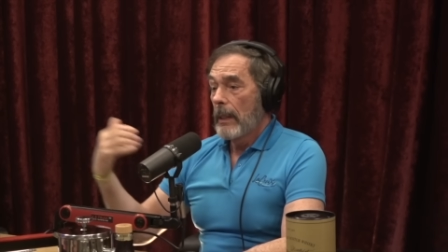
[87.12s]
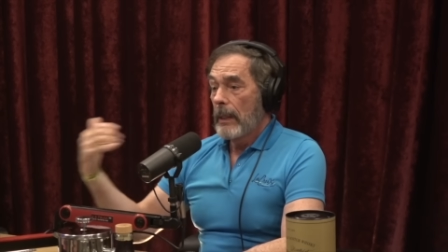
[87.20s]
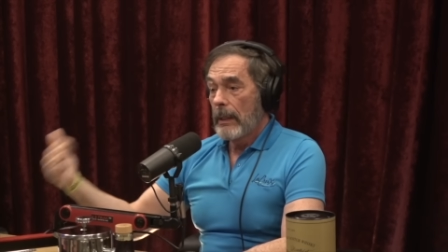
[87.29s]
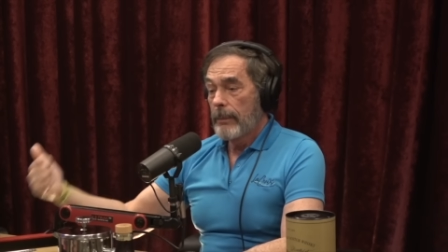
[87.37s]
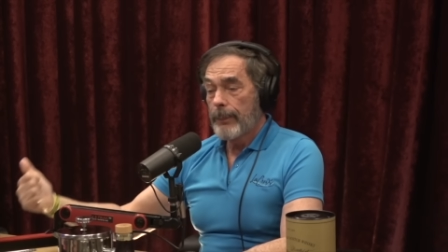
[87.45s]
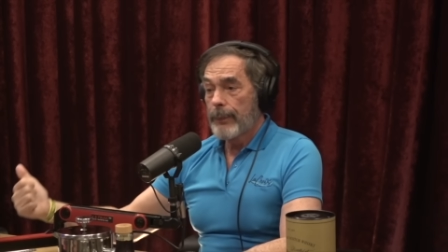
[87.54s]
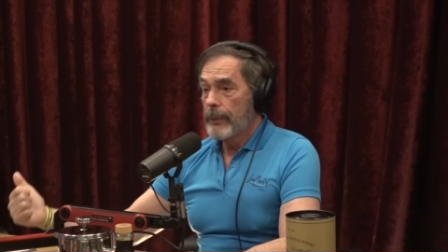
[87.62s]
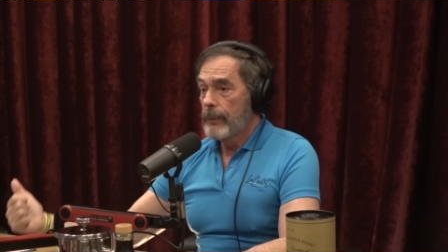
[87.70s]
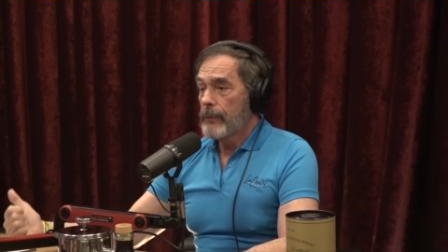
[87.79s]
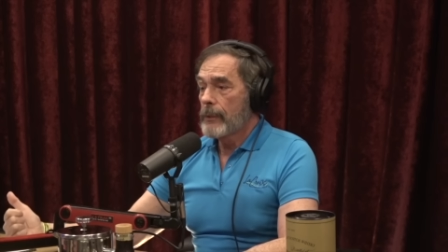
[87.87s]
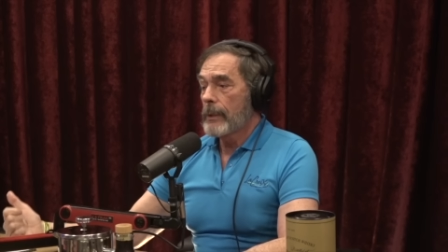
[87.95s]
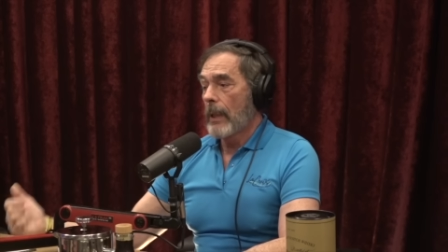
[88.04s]

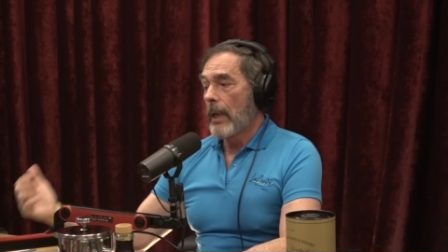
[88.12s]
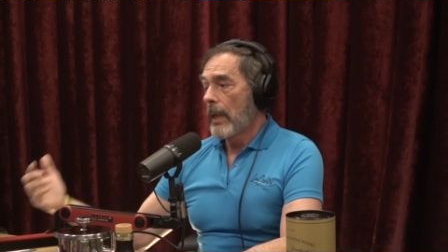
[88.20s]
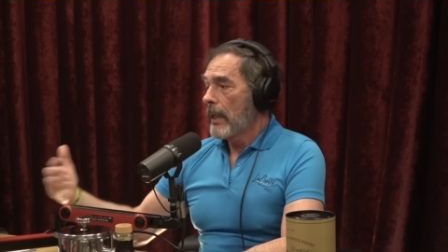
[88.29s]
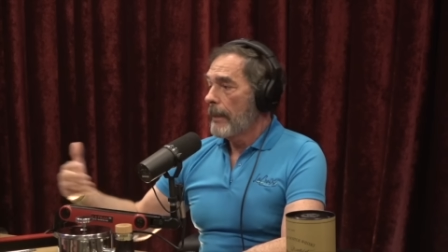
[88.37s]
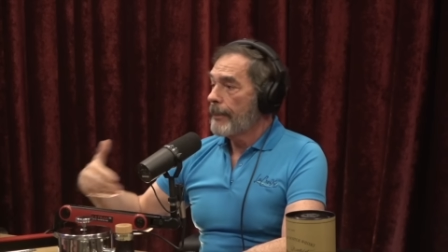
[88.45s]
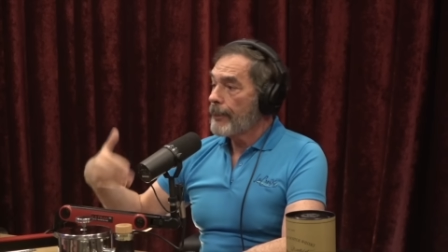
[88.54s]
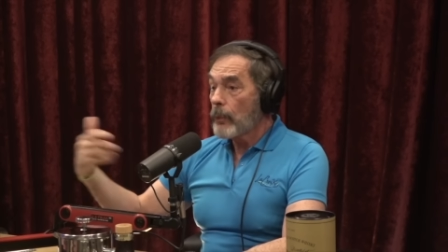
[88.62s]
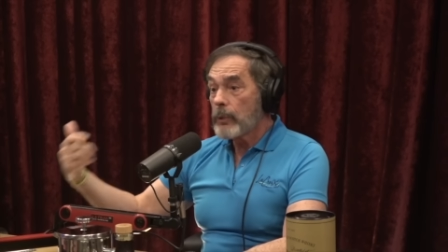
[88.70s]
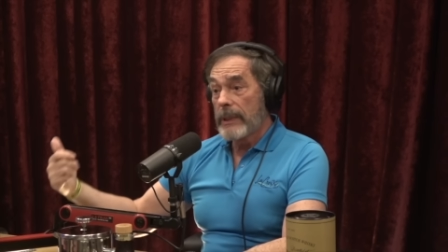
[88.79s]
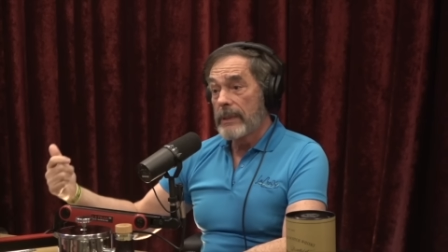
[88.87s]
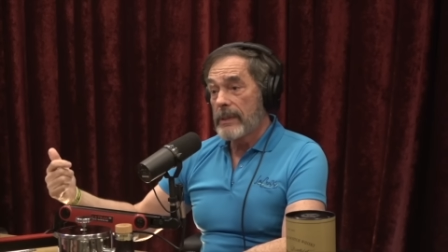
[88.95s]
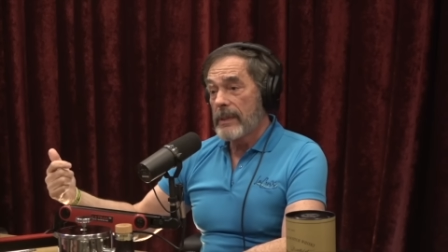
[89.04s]
improves uh,
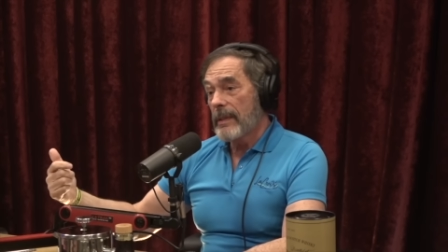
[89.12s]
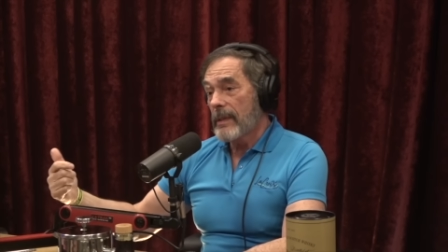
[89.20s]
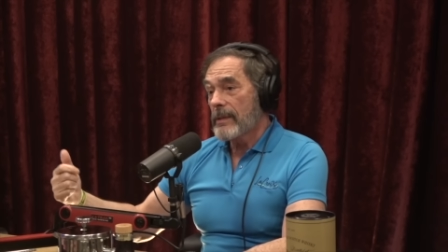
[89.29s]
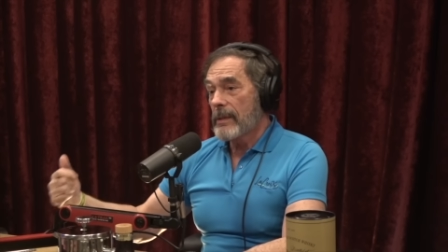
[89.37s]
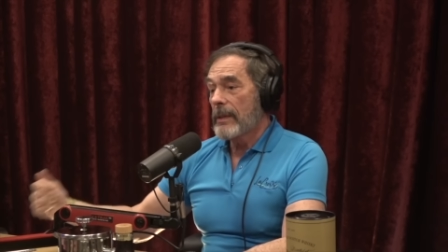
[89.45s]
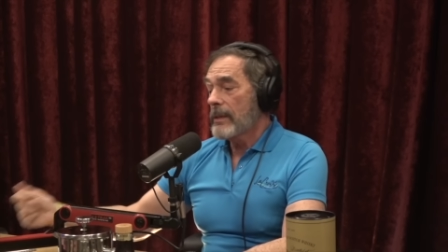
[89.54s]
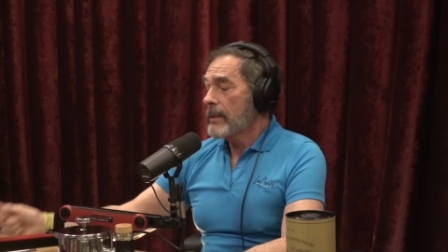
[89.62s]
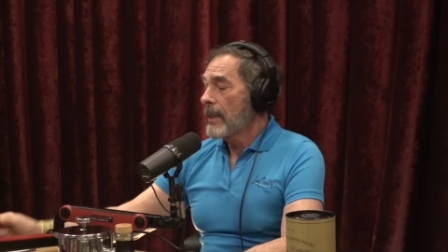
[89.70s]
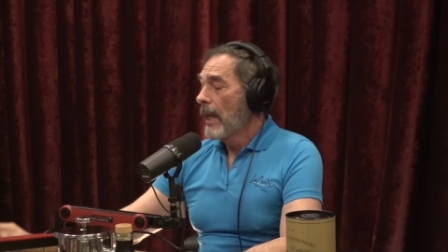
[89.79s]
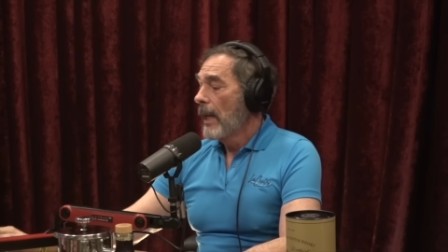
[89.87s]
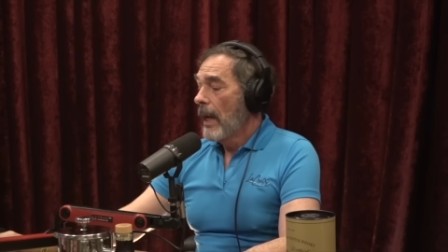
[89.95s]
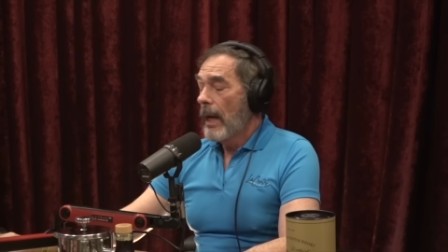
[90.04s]
protein synthesis,
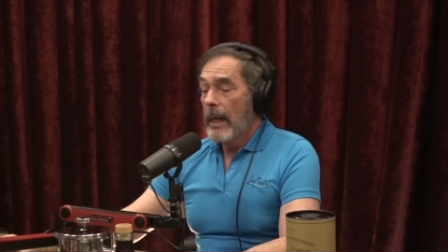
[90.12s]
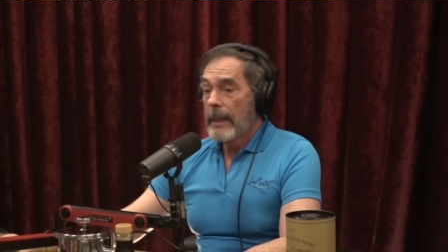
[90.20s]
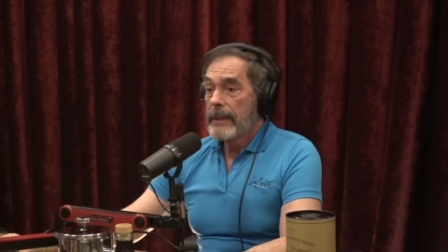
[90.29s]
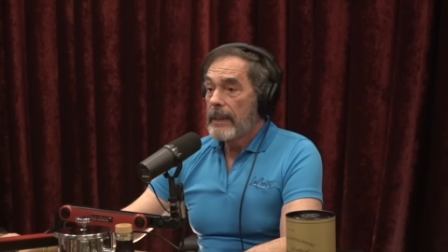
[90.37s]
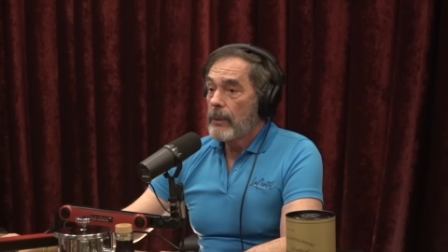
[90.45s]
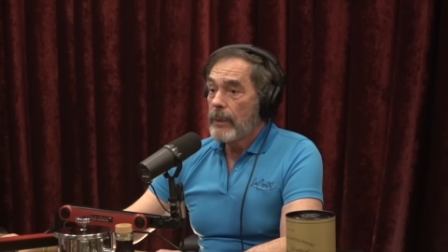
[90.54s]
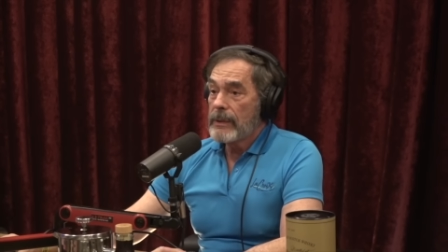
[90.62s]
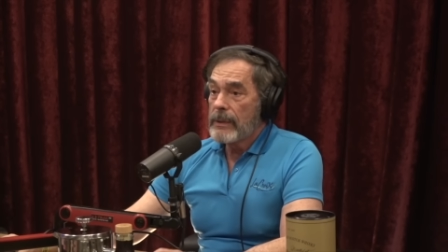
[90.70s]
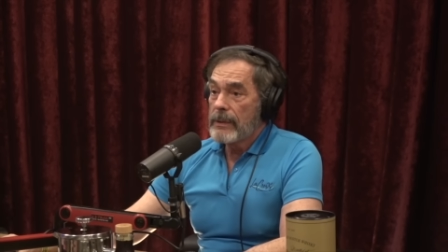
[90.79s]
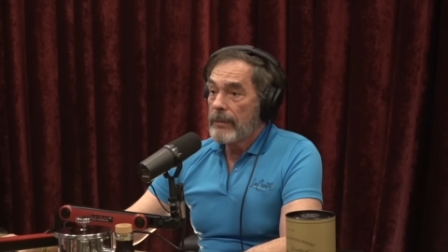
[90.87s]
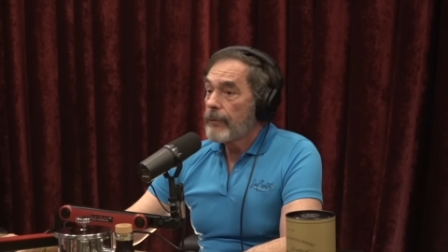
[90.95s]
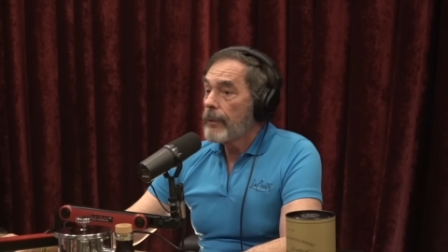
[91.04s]
uh,
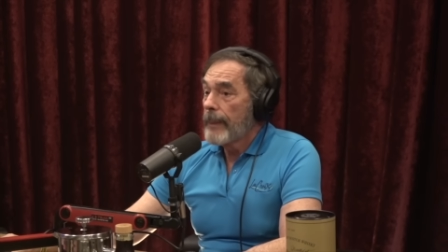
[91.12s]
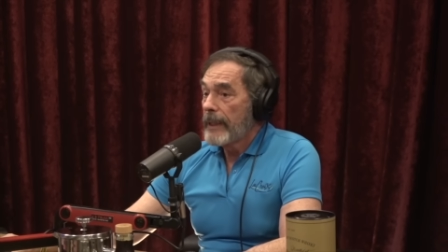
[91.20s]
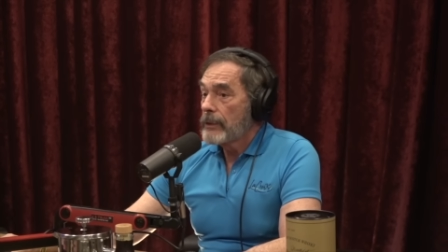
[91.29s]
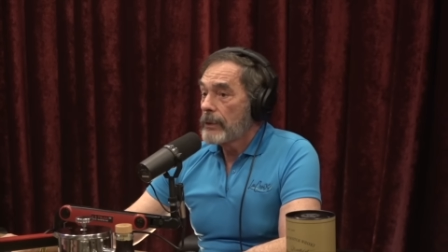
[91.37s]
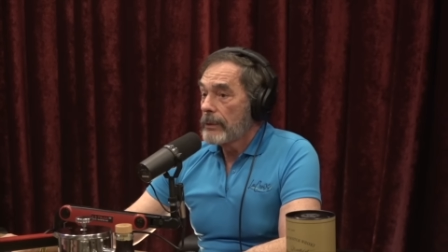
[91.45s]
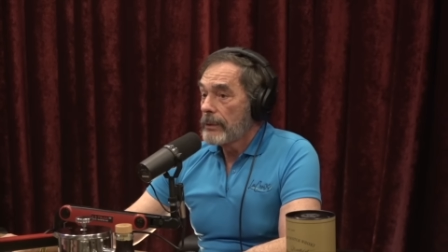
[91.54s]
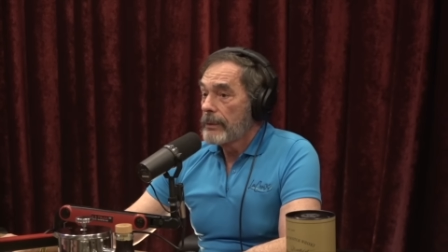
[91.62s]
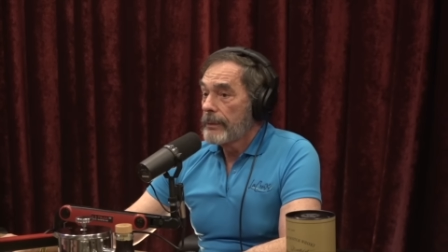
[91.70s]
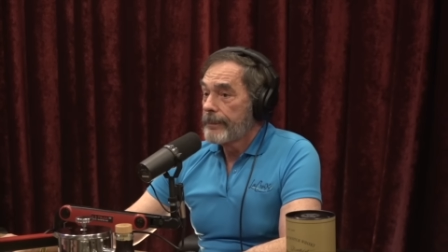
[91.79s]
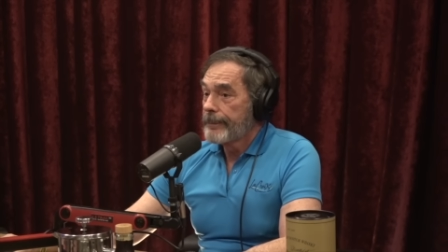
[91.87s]
decreases inflammation too.